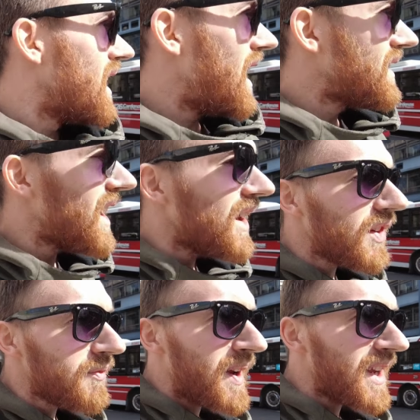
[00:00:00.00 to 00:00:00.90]
And yes,
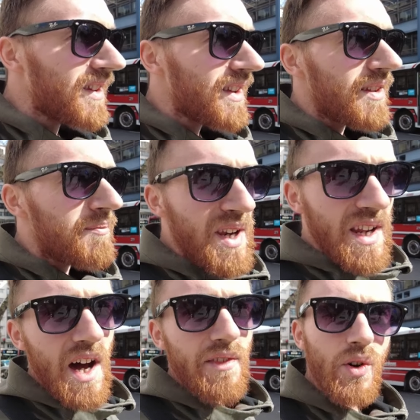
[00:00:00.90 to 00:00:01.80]
I've been, been
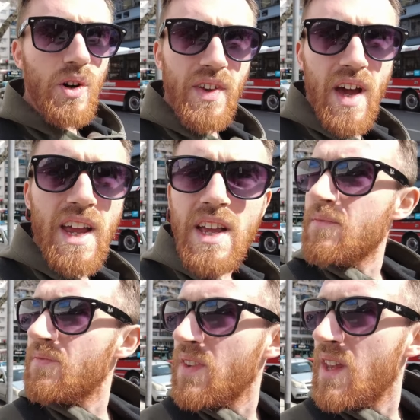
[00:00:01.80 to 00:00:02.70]
in there for a day,
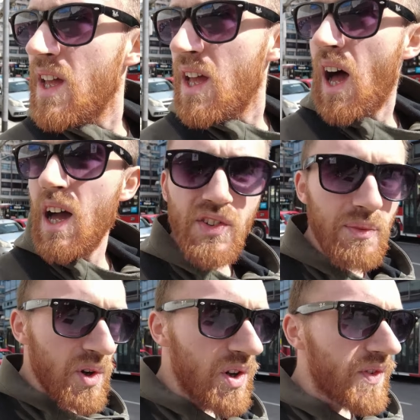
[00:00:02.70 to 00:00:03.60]
and it's
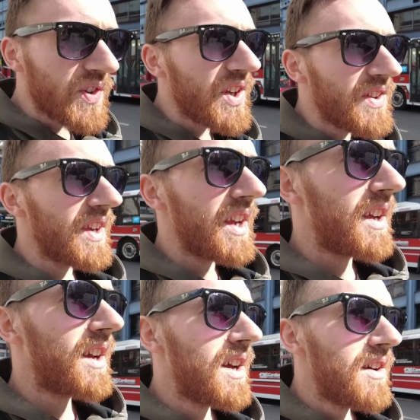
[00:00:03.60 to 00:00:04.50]
a beautiful city,
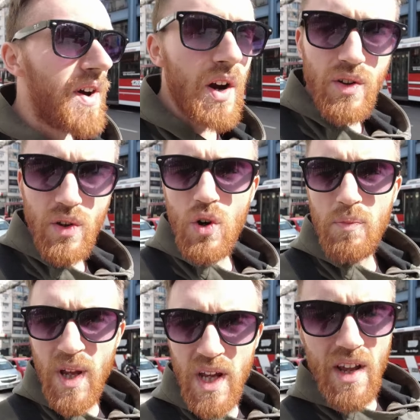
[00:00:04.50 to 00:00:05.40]
very
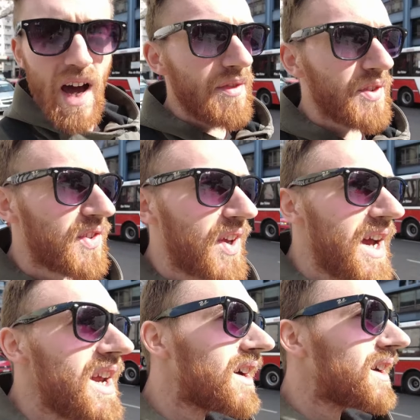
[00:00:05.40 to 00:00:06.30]
European I have to say,